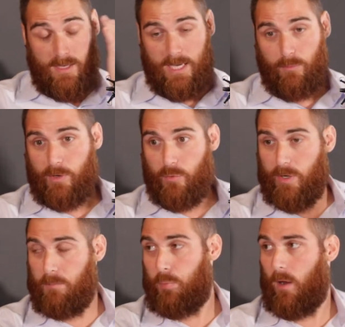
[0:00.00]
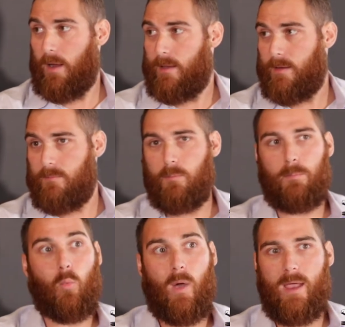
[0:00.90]
he recruited Brian
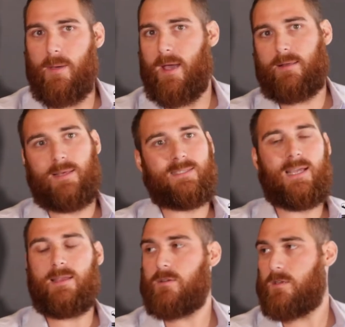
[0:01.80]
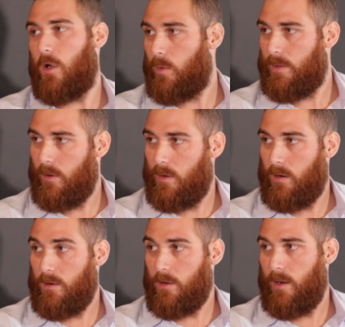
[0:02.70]
way back like 10 years ago when they were in
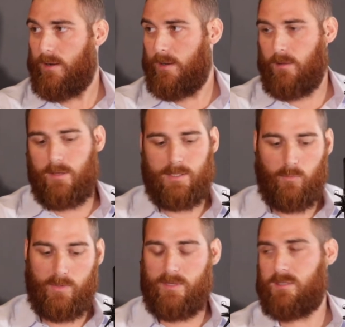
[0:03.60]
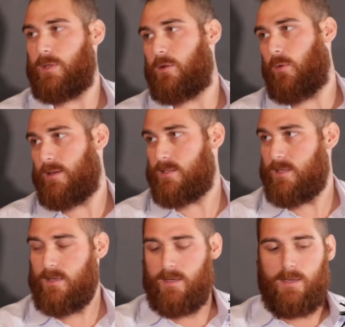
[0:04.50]
undergrad together. They said, wouldn't this be
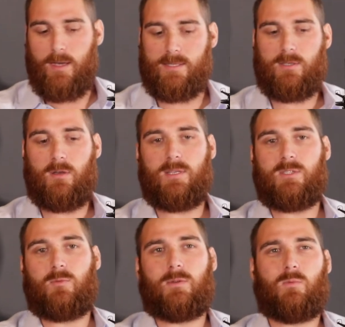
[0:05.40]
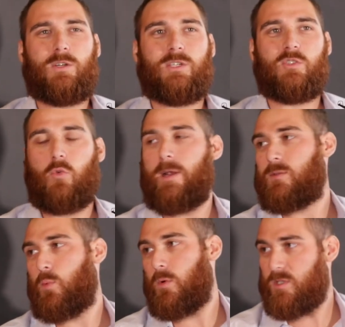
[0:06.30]
crazy? I saw this when I was watching
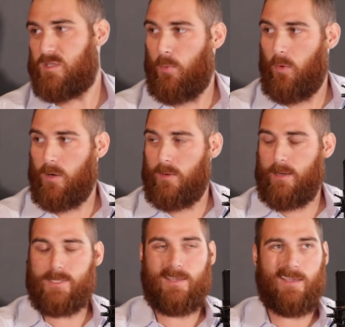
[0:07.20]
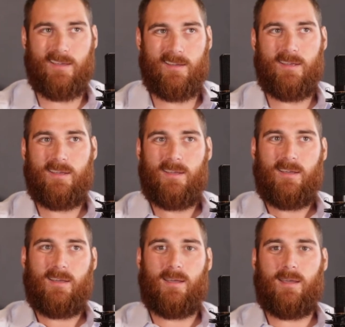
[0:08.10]
Trans World Sport when I was a kid,
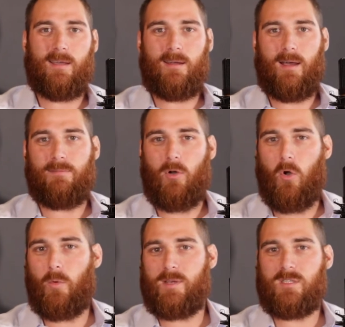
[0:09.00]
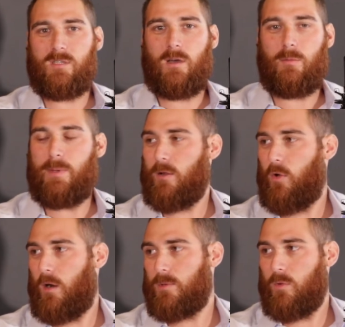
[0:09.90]
and I've always just thought it would be
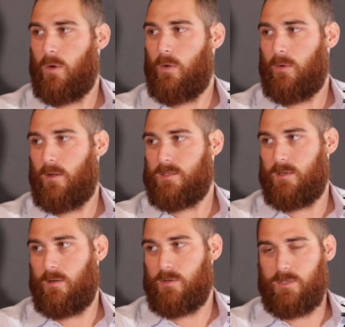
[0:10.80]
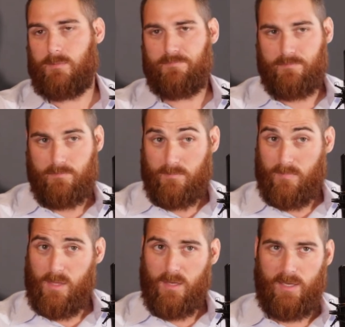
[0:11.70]
incredible to row across the ocean.
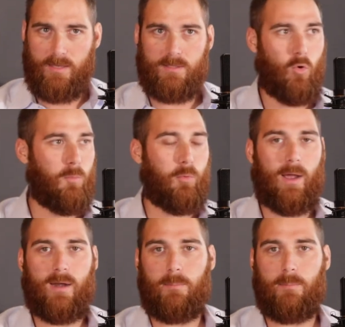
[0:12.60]
He told Brian